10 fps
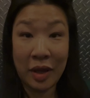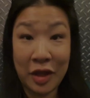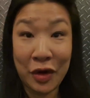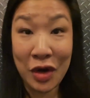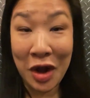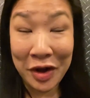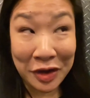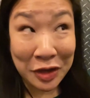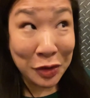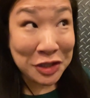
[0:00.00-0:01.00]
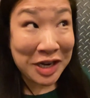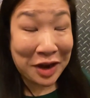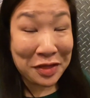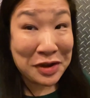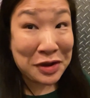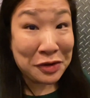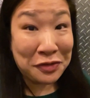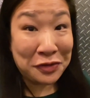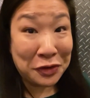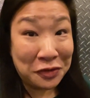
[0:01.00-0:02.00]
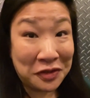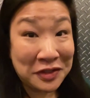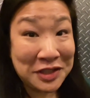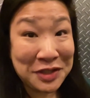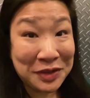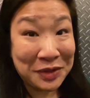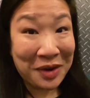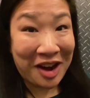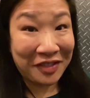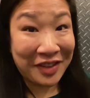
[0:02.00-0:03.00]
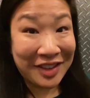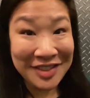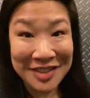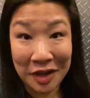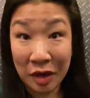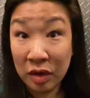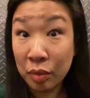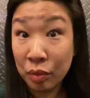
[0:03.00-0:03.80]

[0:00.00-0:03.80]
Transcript: Peter and I are gonna go check out the new Food 52 office, so